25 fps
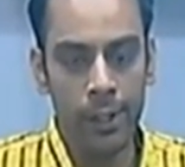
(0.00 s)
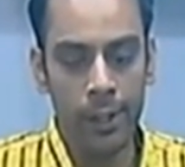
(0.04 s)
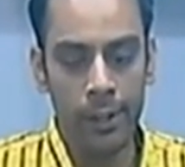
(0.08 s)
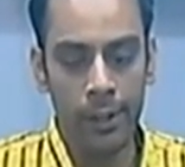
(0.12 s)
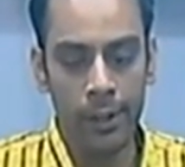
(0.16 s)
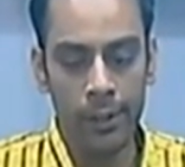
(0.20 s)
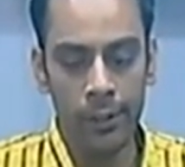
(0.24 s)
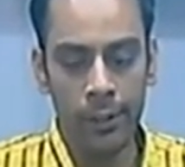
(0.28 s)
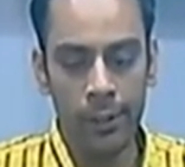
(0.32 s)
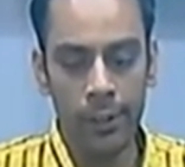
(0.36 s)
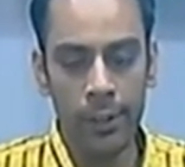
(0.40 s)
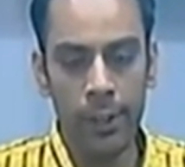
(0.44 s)

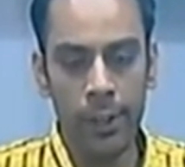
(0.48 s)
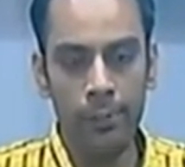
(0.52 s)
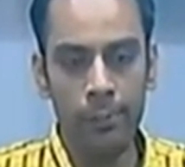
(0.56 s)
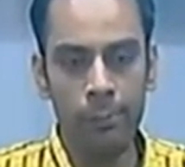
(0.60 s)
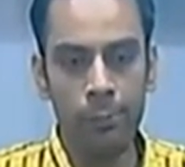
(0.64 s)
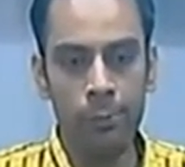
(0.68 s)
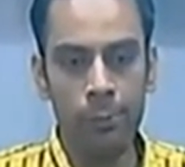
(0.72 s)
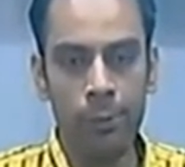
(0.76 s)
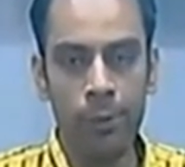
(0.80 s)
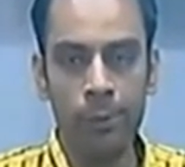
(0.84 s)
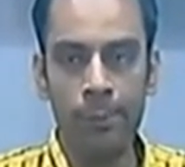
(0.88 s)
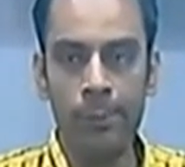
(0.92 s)
all the
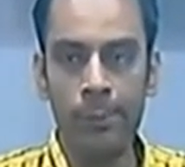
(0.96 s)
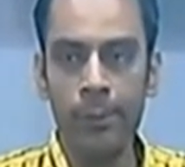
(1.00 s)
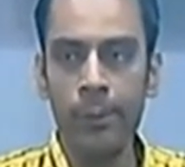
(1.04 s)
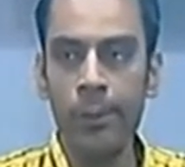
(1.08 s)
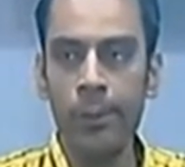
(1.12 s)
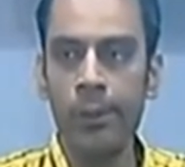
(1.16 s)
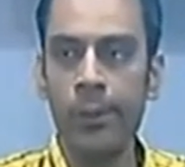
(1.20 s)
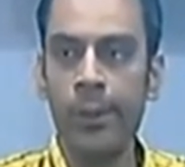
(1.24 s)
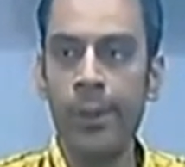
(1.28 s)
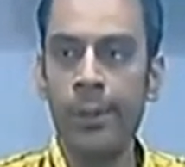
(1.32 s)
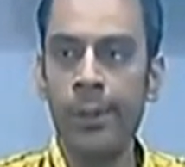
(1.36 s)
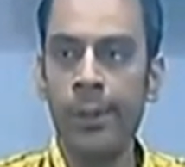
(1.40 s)
teams were put
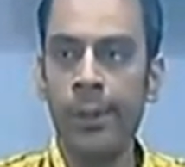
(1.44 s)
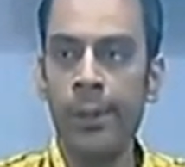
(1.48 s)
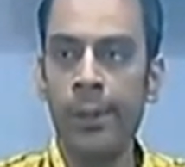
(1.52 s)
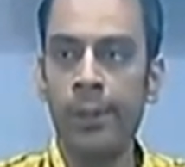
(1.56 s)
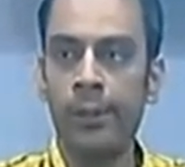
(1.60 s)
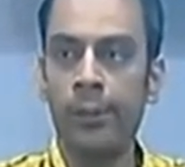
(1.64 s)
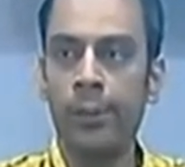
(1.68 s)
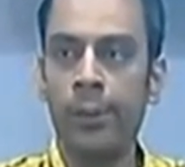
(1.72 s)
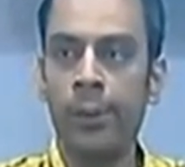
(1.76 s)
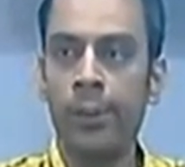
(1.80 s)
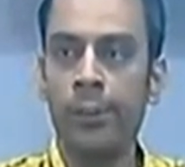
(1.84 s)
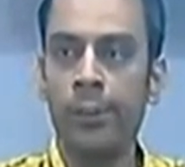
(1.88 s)
together
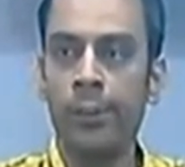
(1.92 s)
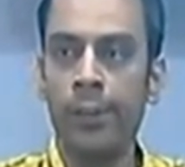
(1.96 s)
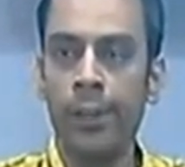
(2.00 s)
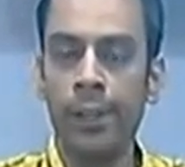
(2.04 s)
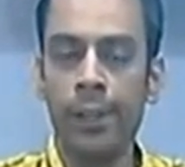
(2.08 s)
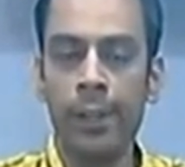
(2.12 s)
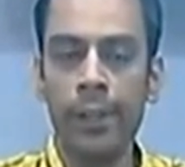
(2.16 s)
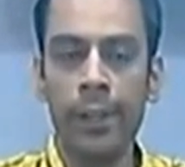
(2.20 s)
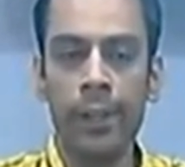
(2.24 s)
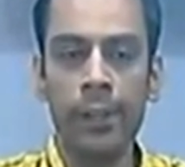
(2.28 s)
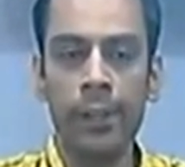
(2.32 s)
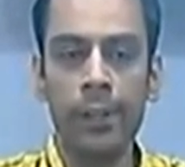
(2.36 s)
into a
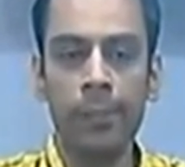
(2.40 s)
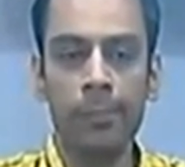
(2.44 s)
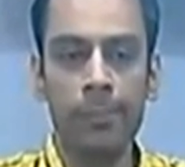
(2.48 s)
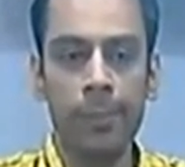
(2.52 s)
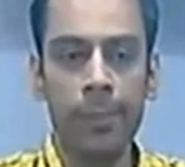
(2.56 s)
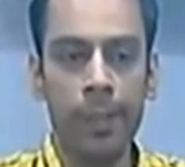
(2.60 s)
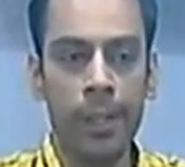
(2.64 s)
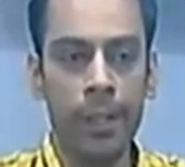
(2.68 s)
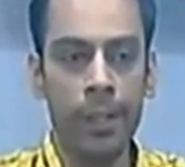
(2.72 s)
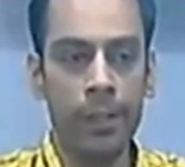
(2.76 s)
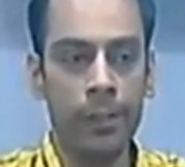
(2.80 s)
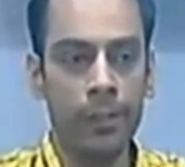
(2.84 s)
single
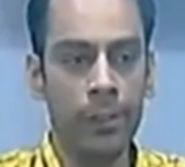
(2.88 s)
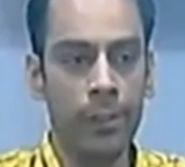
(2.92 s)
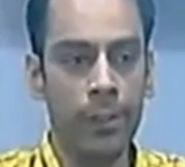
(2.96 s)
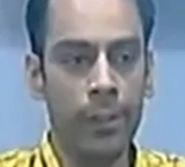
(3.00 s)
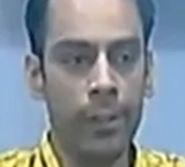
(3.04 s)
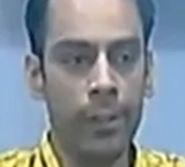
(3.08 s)
place,